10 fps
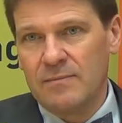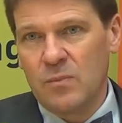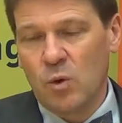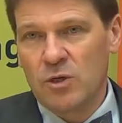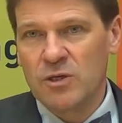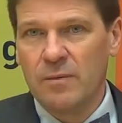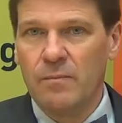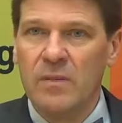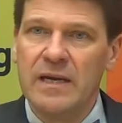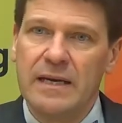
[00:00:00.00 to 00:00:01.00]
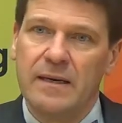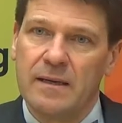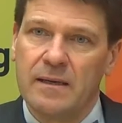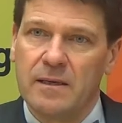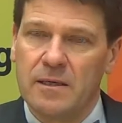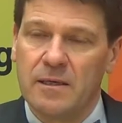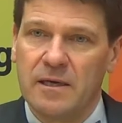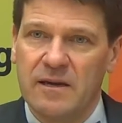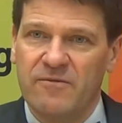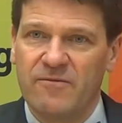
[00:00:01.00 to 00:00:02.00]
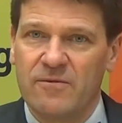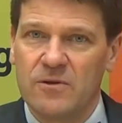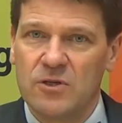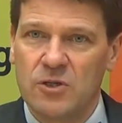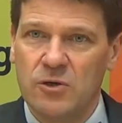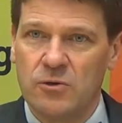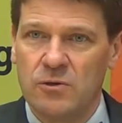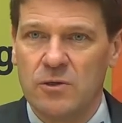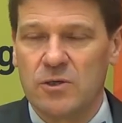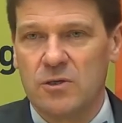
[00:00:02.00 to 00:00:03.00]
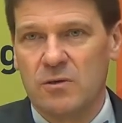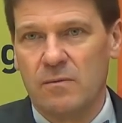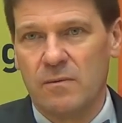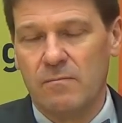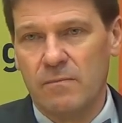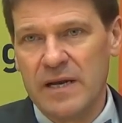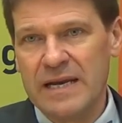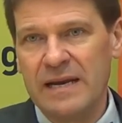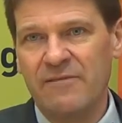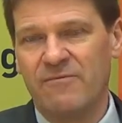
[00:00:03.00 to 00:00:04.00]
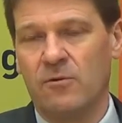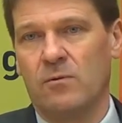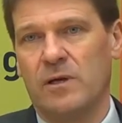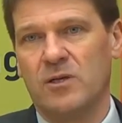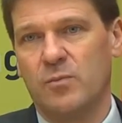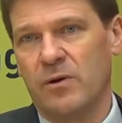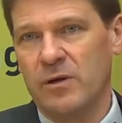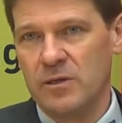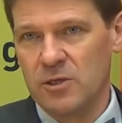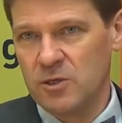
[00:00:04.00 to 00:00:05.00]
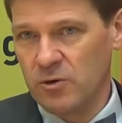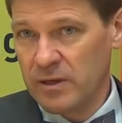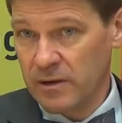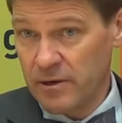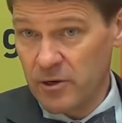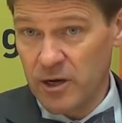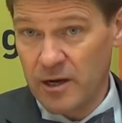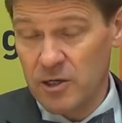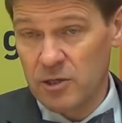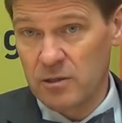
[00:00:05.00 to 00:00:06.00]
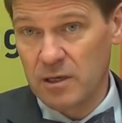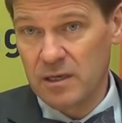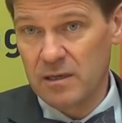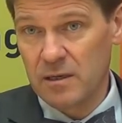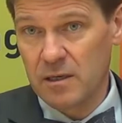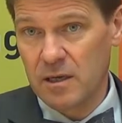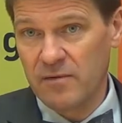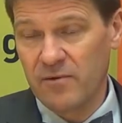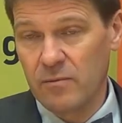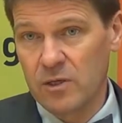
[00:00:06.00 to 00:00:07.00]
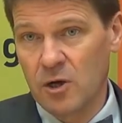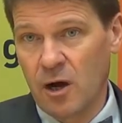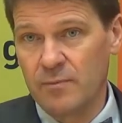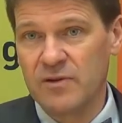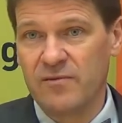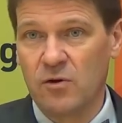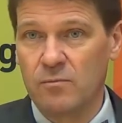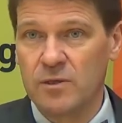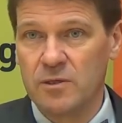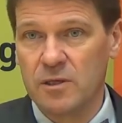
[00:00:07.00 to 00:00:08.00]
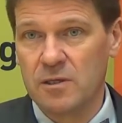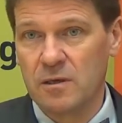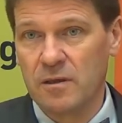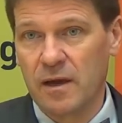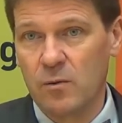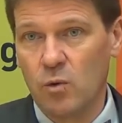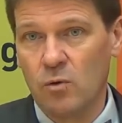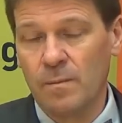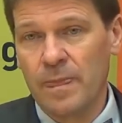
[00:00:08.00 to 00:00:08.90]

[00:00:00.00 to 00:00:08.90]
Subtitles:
What does it mean to give students meaningful experiences during their education that give them the types of competencies that they will